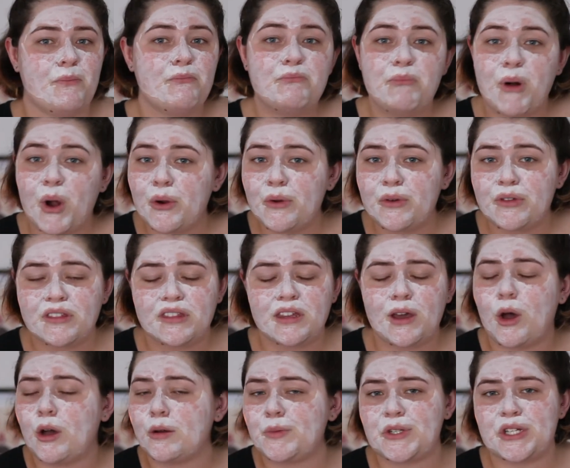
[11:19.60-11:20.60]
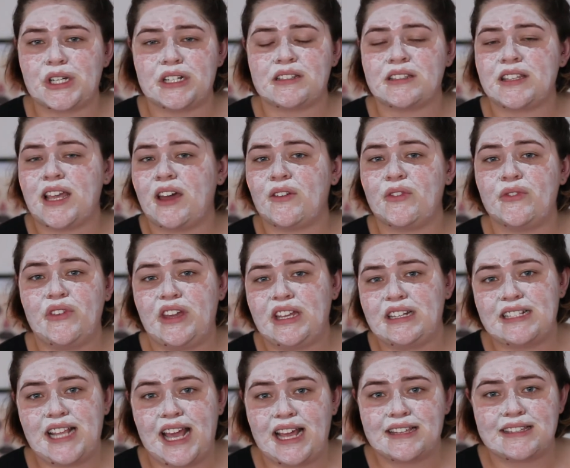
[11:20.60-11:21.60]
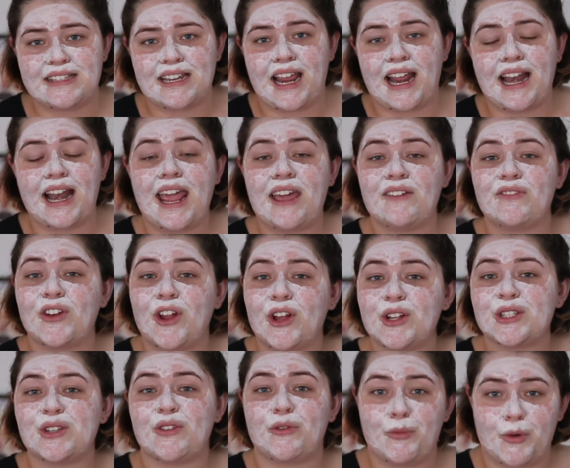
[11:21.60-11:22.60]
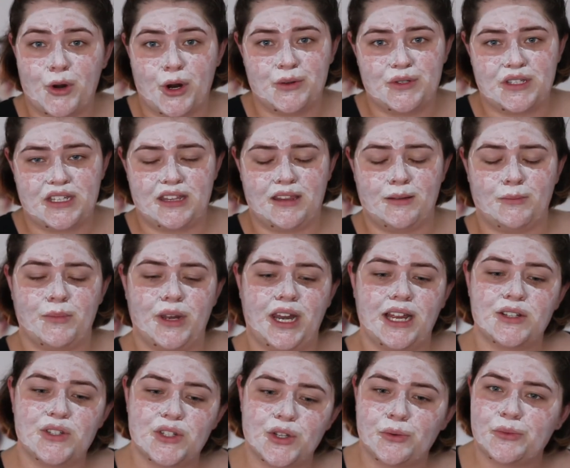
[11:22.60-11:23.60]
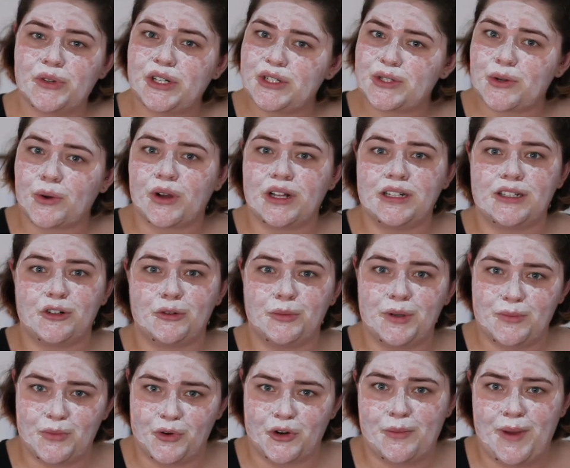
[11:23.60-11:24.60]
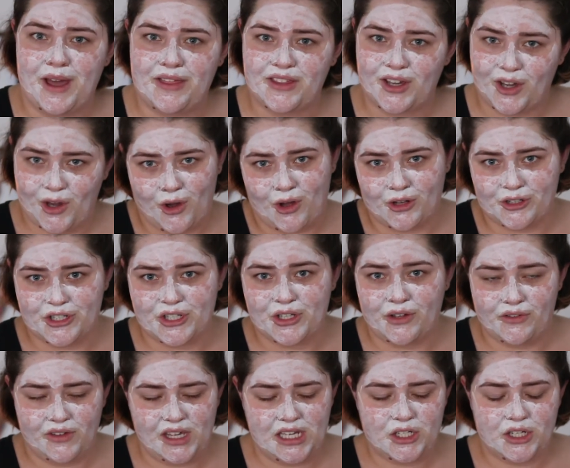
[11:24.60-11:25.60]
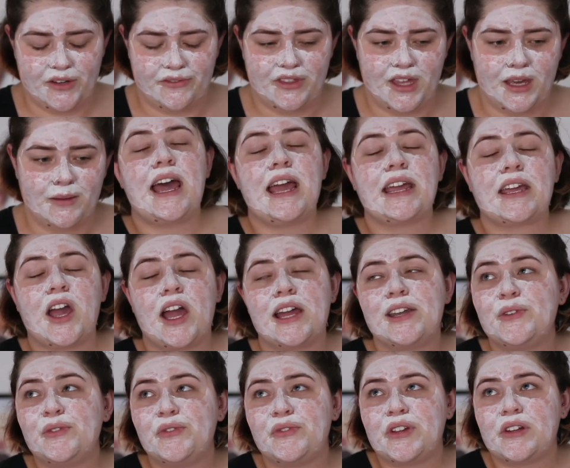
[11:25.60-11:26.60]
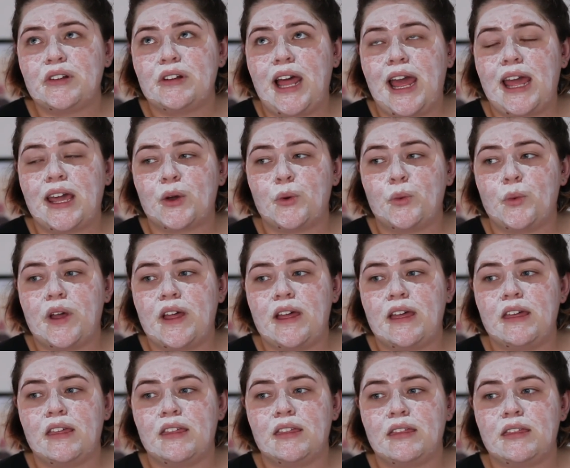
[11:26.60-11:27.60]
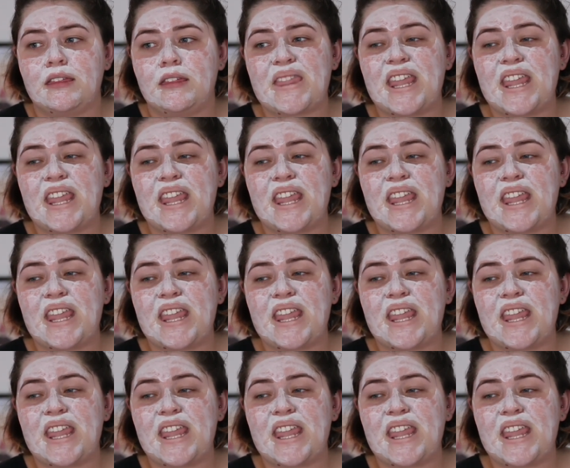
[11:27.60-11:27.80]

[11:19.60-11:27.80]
both options are fantastic and have lots of pros to them, but I do want to talk a little bit more about the cons of each of them. I kind of feel like with